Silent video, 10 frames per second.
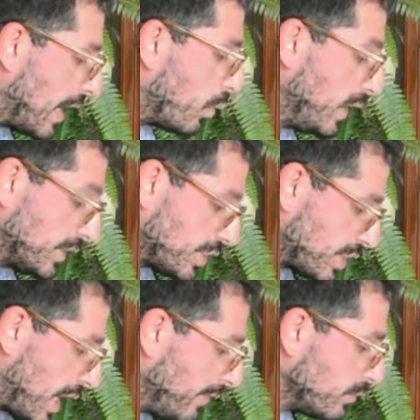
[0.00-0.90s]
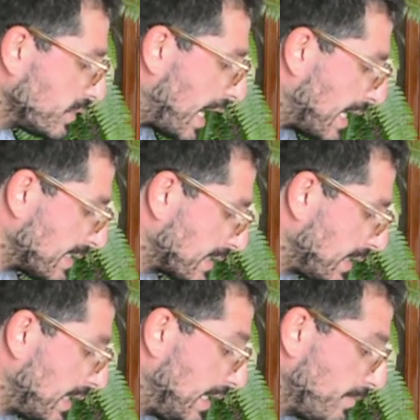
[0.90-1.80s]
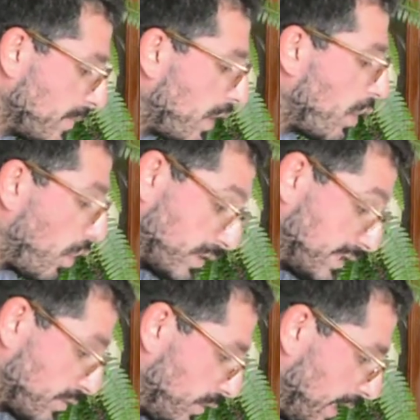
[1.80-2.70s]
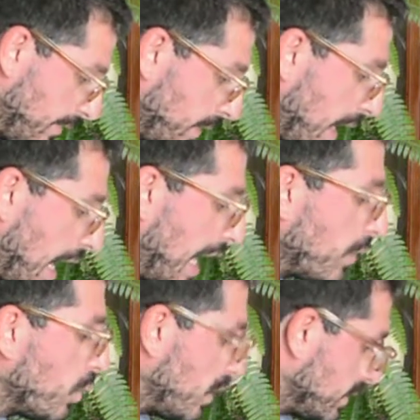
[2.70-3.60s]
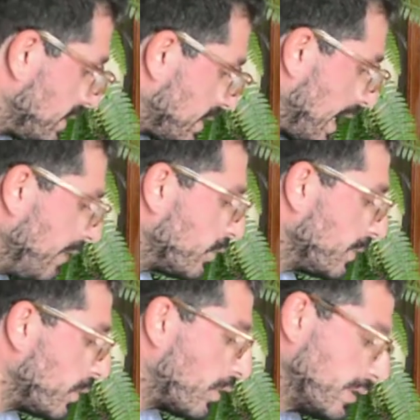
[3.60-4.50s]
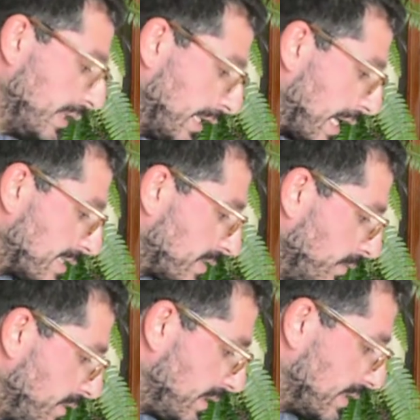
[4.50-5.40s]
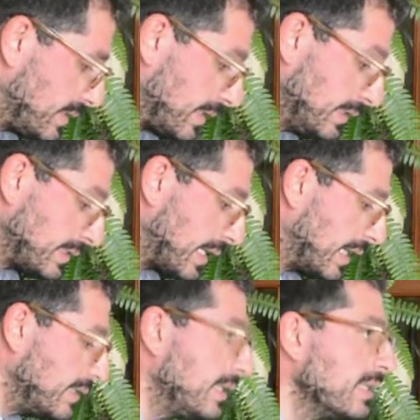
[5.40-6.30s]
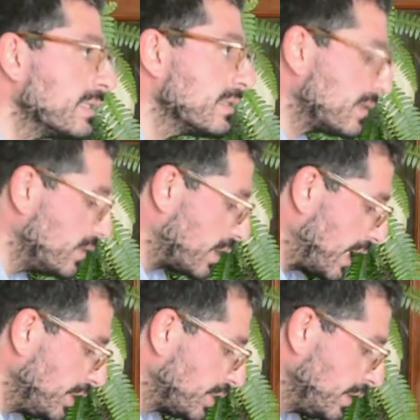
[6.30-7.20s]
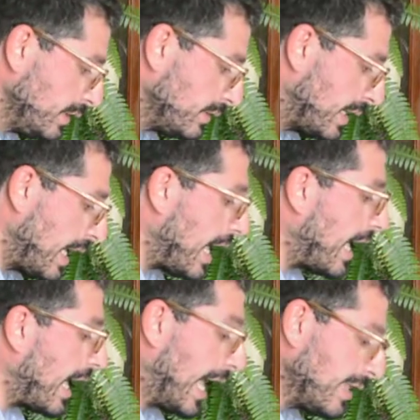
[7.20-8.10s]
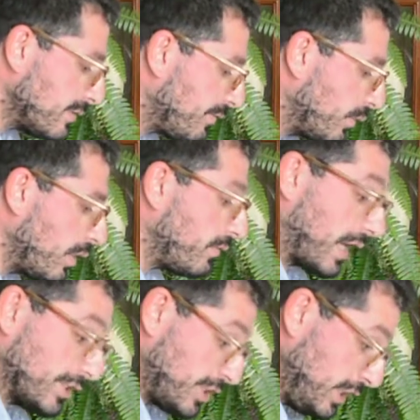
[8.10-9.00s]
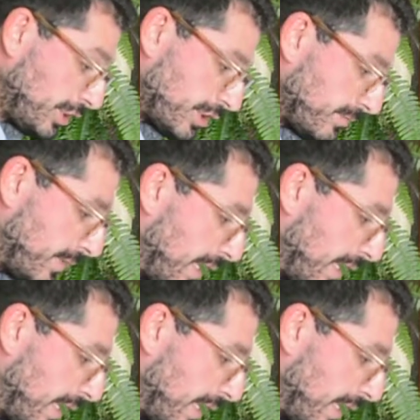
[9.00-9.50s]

a wish, I would ask him honestly, I want every morning as subsistence a decent donation, a handful of hashish,